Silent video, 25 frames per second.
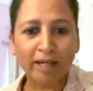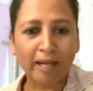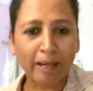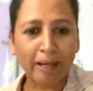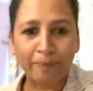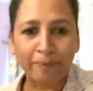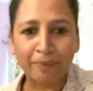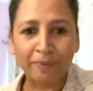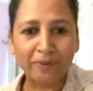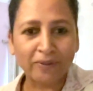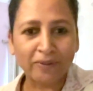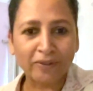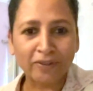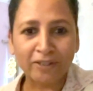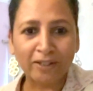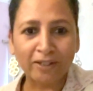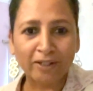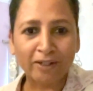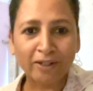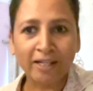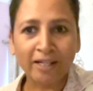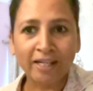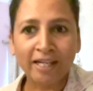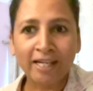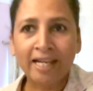what happens?
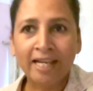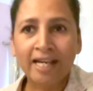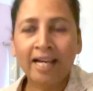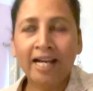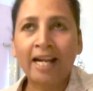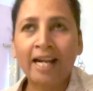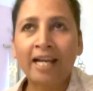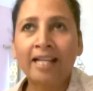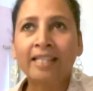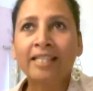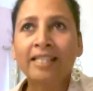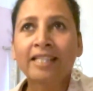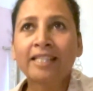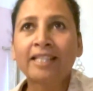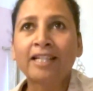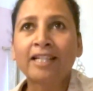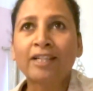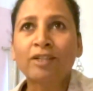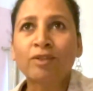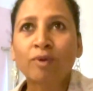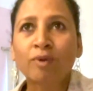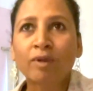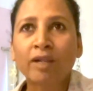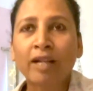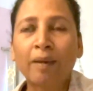Like, I think
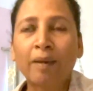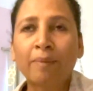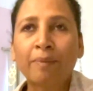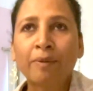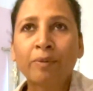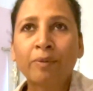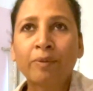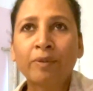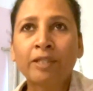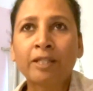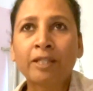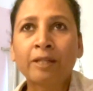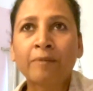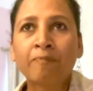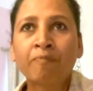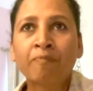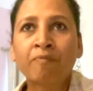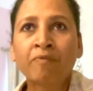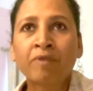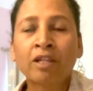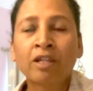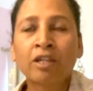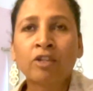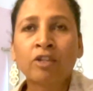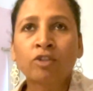that's what happened with
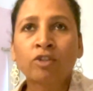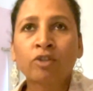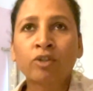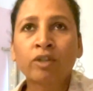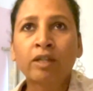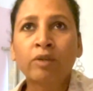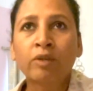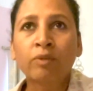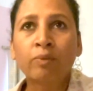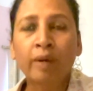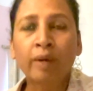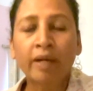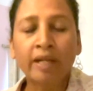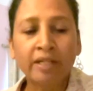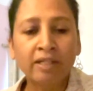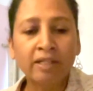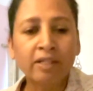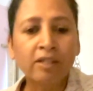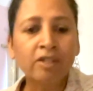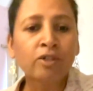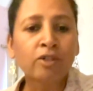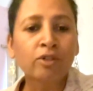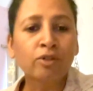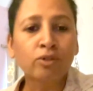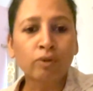him. So he
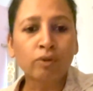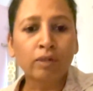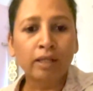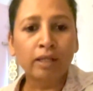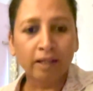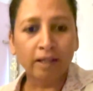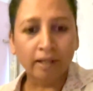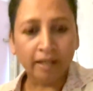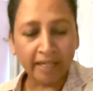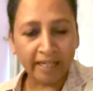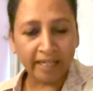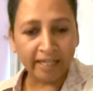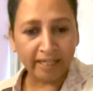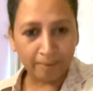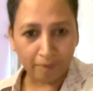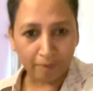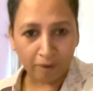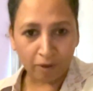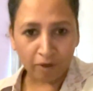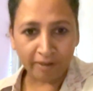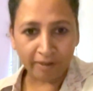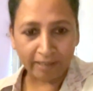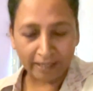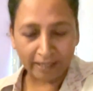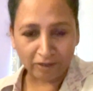went into learning
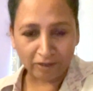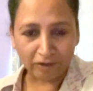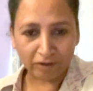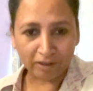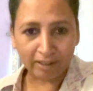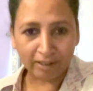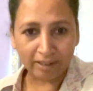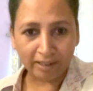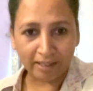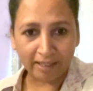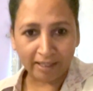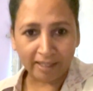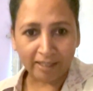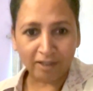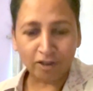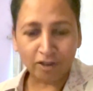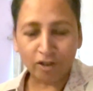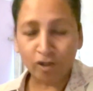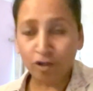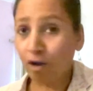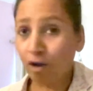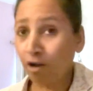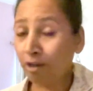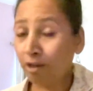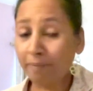about natural
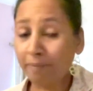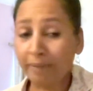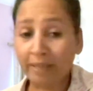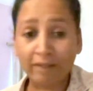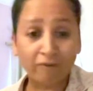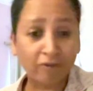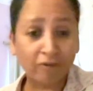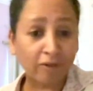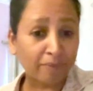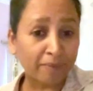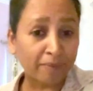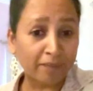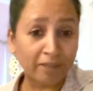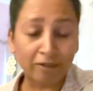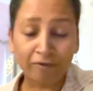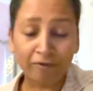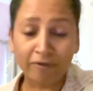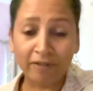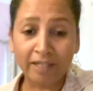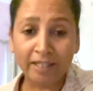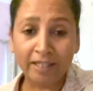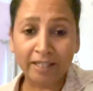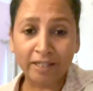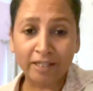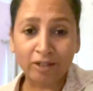dyes, not being from
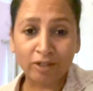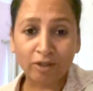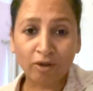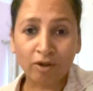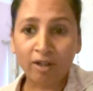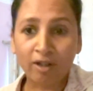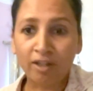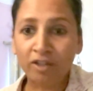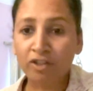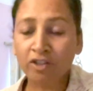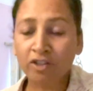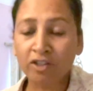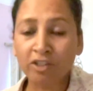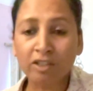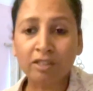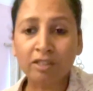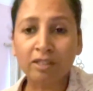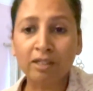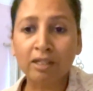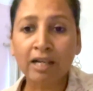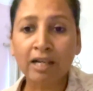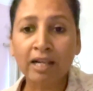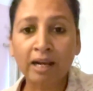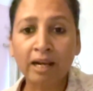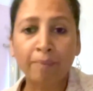this field at all,
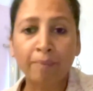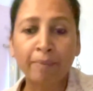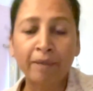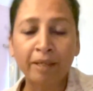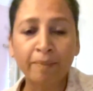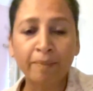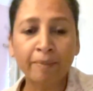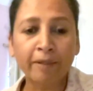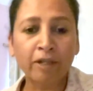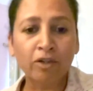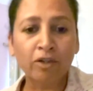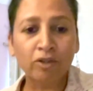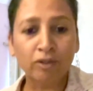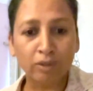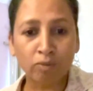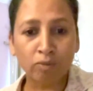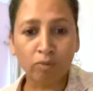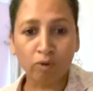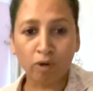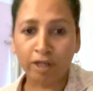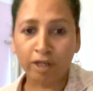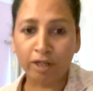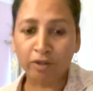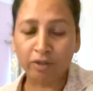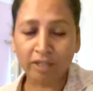just coming because he
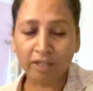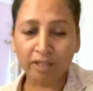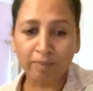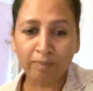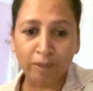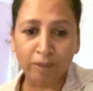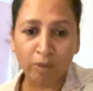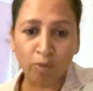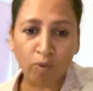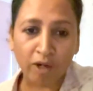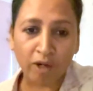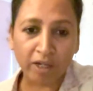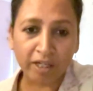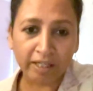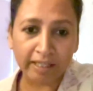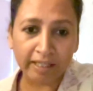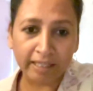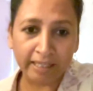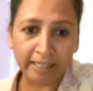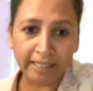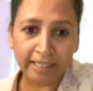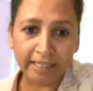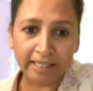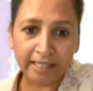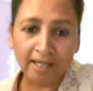wanted to keep the water
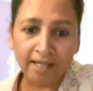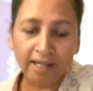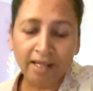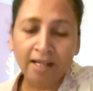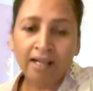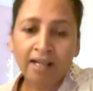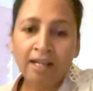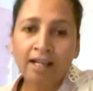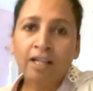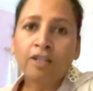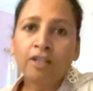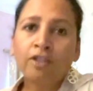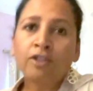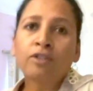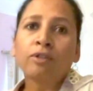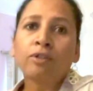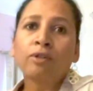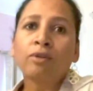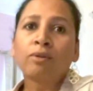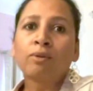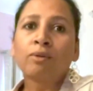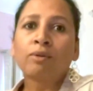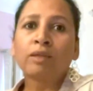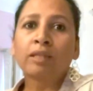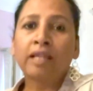clean.
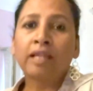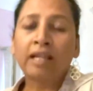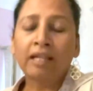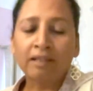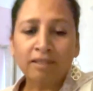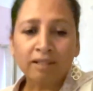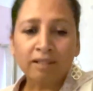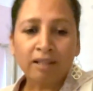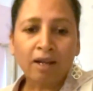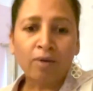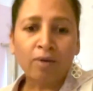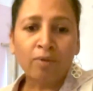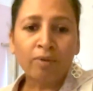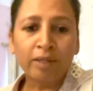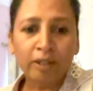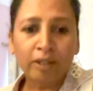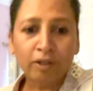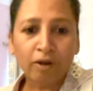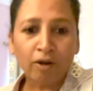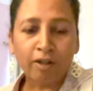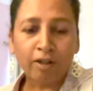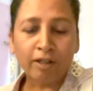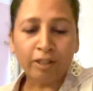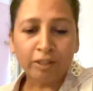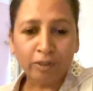So that's how
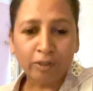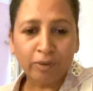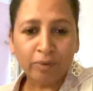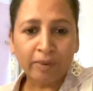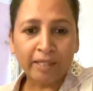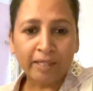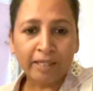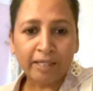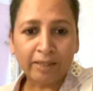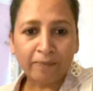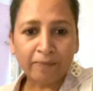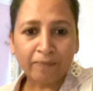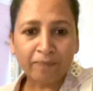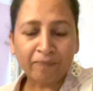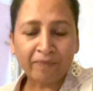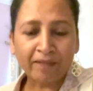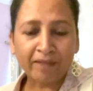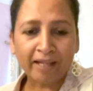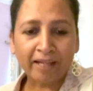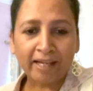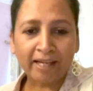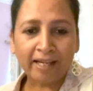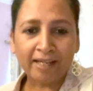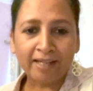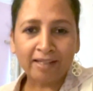he got into it.
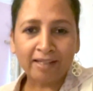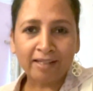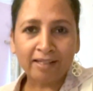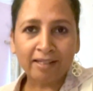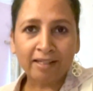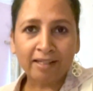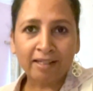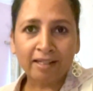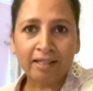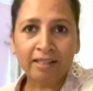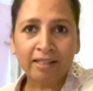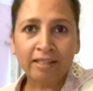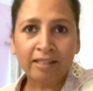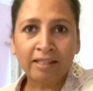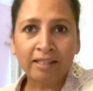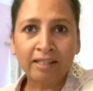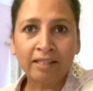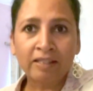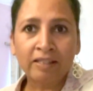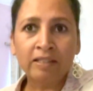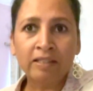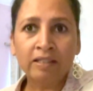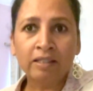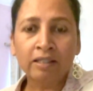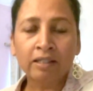And
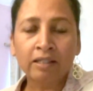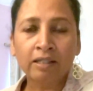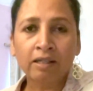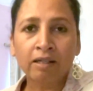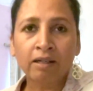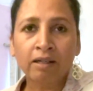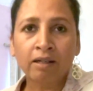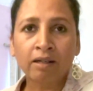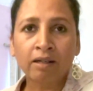these